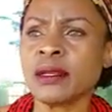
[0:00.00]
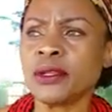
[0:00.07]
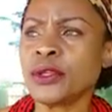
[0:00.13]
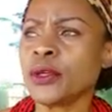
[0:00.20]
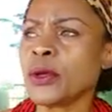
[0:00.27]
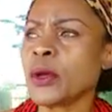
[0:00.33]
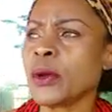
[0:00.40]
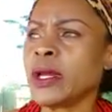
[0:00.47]

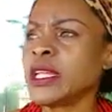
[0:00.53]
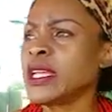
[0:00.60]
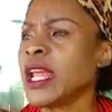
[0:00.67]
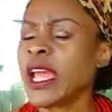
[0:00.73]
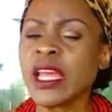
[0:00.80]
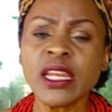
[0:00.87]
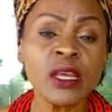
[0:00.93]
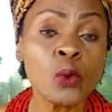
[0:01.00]
you know, in
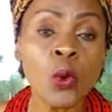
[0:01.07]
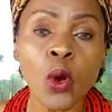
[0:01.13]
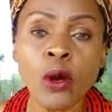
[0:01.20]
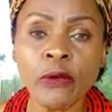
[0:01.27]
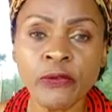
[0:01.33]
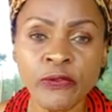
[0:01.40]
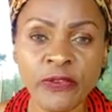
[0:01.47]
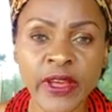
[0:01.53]
any
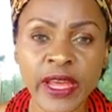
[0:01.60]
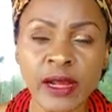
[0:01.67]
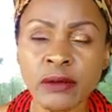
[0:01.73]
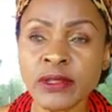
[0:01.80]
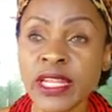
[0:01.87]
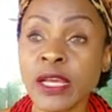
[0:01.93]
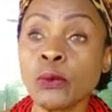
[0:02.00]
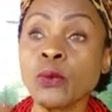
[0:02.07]

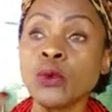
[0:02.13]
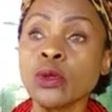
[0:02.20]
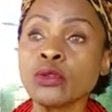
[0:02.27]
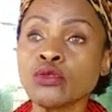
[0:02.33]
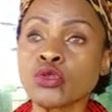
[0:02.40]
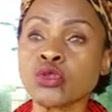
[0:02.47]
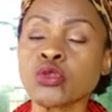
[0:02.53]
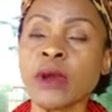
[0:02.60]
warfare, they
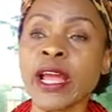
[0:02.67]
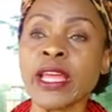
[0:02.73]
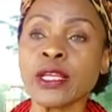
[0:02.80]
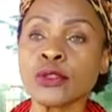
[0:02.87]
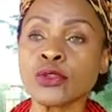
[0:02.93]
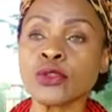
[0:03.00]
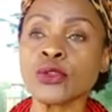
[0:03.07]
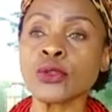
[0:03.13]
will
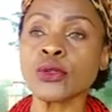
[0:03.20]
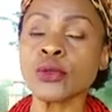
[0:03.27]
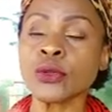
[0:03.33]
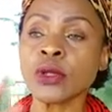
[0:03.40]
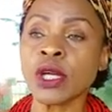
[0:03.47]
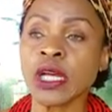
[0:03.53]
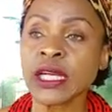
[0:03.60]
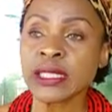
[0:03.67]
try
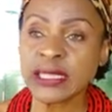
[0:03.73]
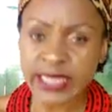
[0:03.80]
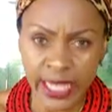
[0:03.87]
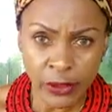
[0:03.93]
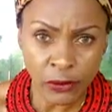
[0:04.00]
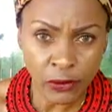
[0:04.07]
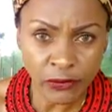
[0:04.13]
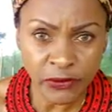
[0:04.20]
to
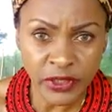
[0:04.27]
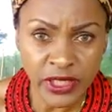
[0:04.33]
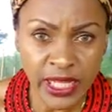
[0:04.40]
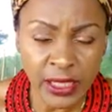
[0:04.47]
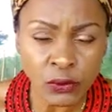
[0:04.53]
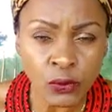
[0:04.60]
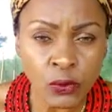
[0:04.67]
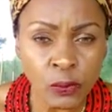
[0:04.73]
take over
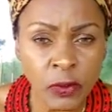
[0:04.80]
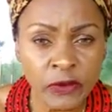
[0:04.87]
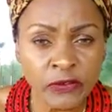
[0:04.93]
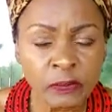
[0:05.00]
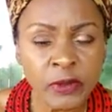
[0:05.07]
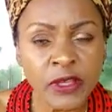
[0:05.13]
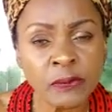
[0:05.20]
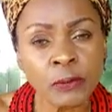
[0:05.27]
that group
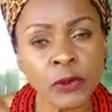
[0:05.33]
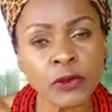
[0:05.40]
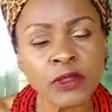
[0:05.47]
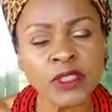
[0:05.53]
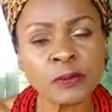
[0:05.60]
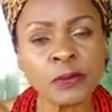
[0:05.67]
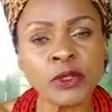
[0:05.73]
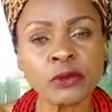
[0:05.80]
of
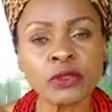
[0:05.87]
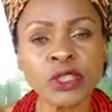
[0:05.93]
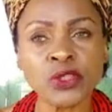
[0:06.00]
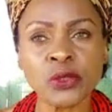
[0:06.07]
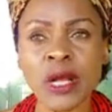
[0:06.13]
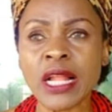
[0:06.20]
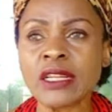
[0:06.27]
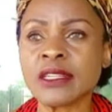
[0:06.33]
people's
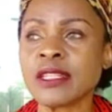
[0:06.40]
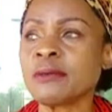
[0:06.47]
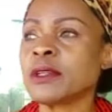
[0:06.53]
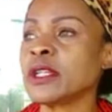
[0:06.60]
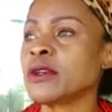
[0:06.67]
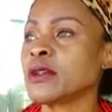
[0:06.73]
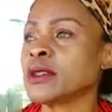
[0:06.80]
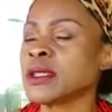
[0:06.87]
spirituality,
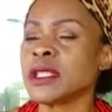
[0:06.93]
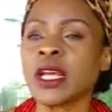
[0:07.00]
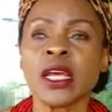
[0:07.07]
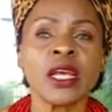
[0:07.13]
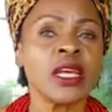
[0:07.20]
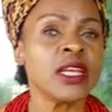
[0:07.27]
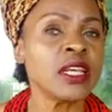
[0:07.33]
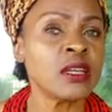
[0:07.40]
because
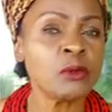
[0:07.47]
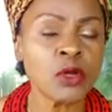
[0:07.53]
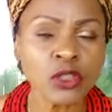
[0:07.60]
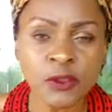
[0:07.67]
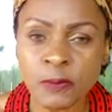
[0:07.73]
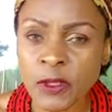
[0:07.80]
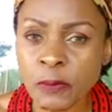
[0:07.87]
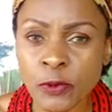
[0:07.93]
in
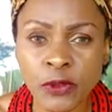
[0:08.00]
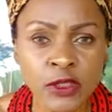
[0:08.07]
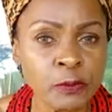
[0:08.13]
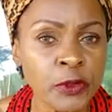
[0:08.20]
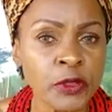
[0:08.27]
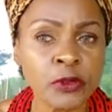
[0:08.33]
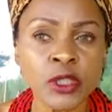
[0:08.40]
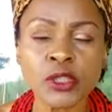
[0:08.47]
most people's
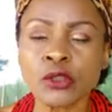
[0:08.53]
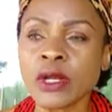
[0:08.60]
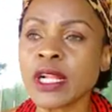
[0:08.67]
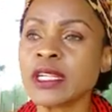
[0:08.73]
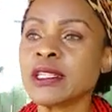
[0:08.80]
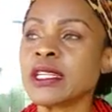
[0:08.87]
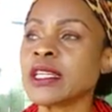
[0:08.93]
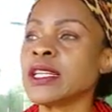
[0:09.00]

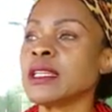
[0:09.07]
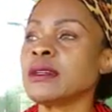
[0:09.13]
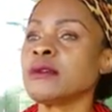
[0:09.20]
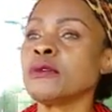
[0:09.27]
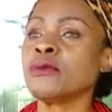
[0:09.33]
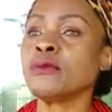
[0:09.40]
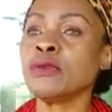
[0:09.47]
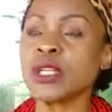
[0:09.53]
spirituality,
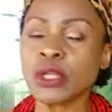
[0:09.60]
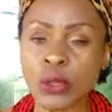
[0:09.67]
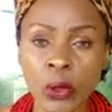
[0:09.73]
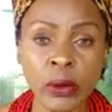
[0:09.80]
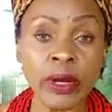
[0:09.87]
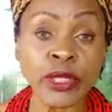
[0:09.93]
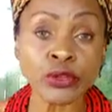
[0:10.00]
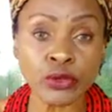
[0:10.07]
we
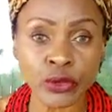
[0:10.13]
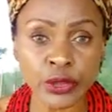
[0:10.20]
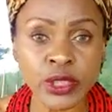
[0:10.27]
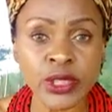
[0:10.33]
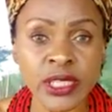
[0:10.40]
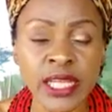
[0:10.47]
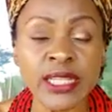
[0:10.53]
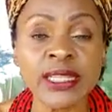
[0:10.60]
know and
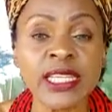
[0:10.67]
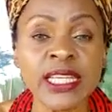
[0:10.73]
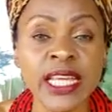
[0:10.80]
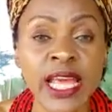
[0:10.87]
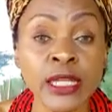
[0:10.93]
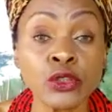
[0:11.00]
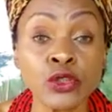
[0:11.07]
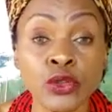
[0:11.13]
trust that
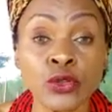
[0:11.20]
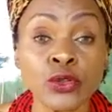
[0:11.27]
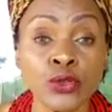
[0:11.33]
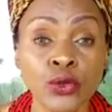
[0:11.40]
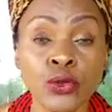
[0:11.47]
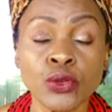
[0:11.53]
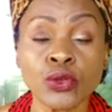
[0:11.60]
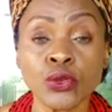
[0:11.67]
the
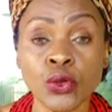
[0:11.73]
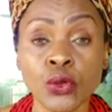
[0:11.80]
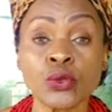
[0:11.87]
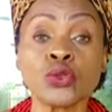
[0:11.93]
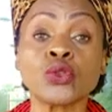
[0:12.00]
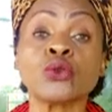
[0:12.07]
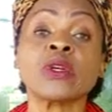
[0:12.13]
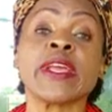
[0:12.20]
ancestors,
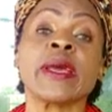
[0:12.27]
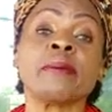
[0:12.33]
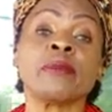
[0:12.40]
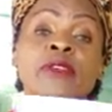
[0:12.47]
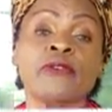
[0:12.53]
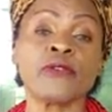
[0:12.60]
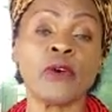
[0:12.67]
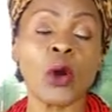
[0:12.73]
those who came
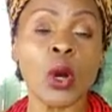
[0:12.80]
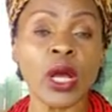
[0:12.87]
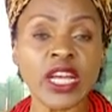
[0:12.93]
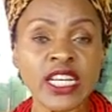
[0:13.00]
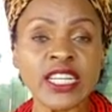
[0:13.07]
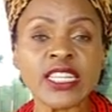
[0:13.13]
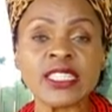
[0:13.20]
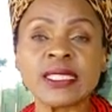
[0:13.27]
before
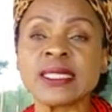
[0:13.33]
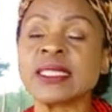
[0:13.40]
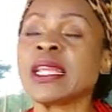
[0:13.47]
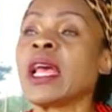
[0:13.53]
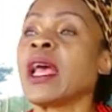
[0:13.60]
us,